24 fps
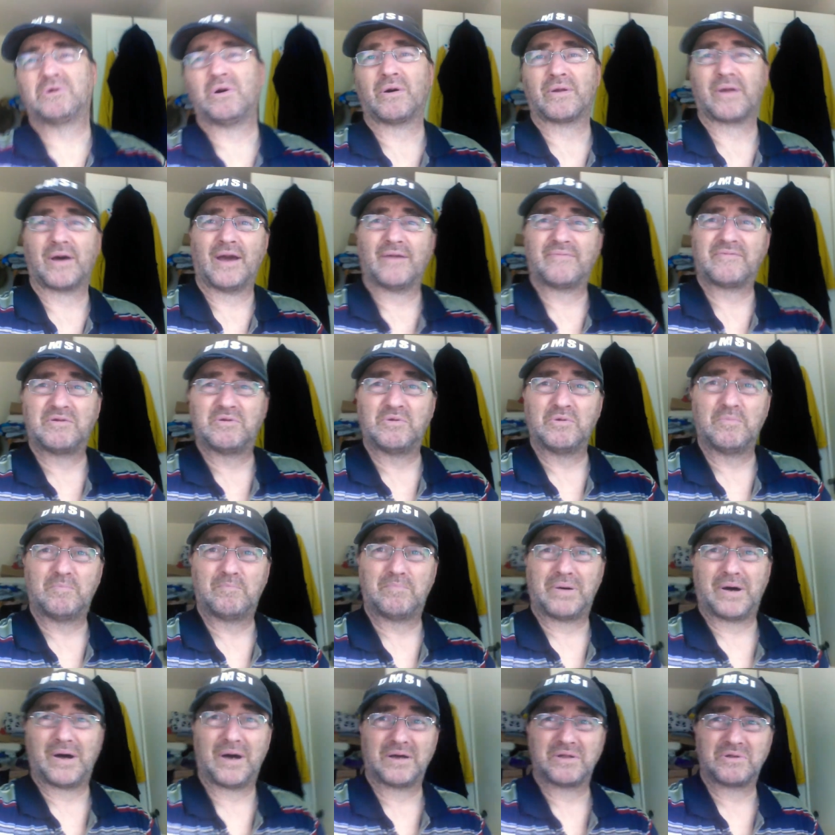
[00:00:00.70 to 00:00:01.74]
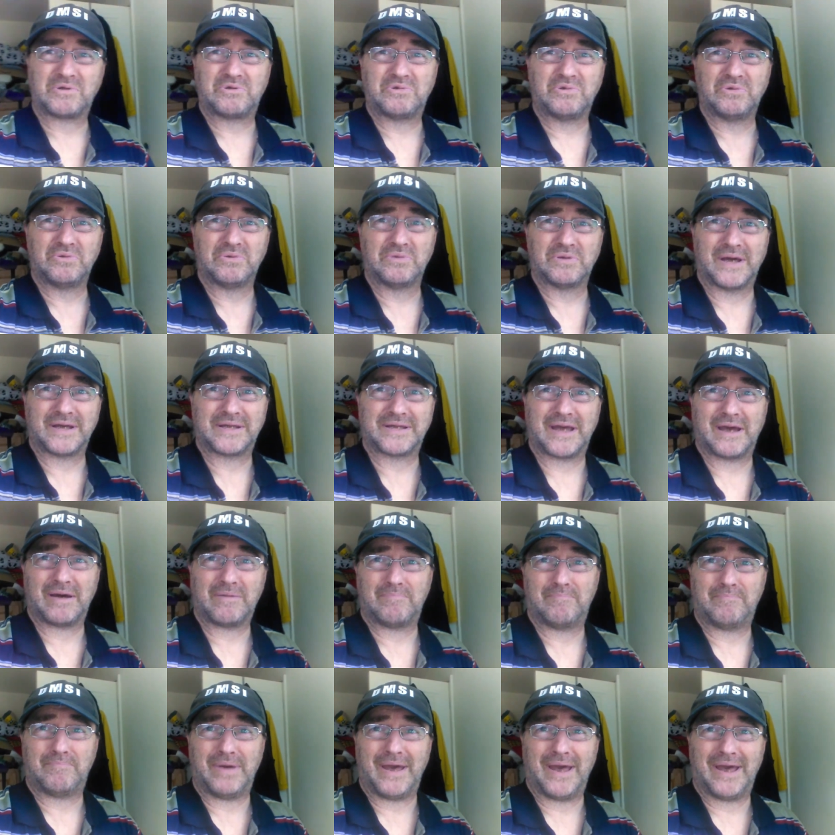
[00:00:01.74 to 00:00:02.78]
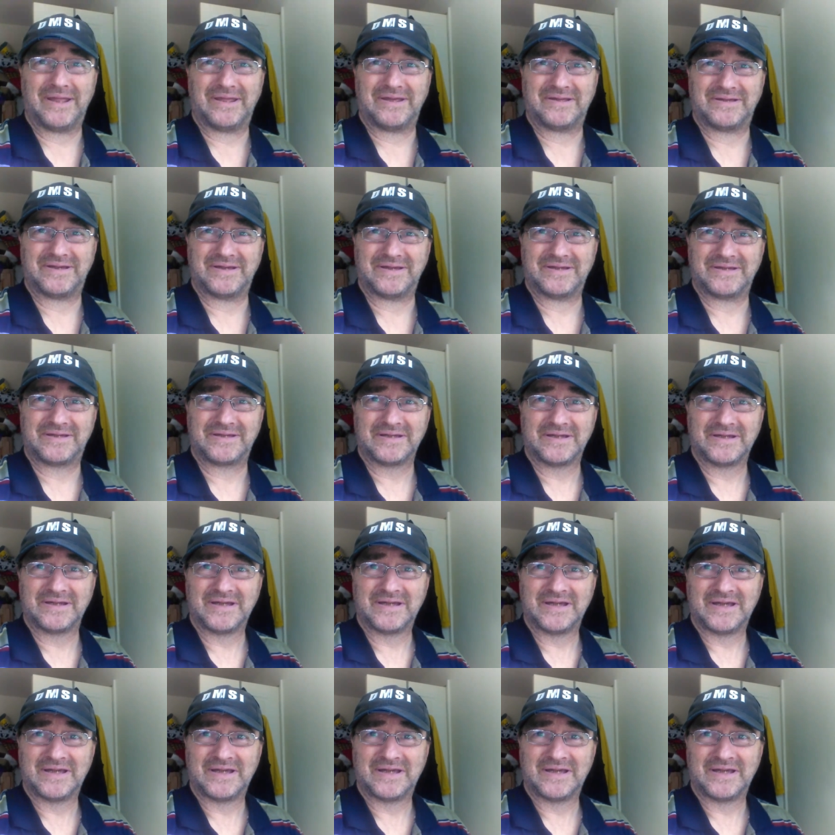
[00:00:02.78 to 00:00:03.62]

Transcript: God, I have to do part two. That's how bad it is.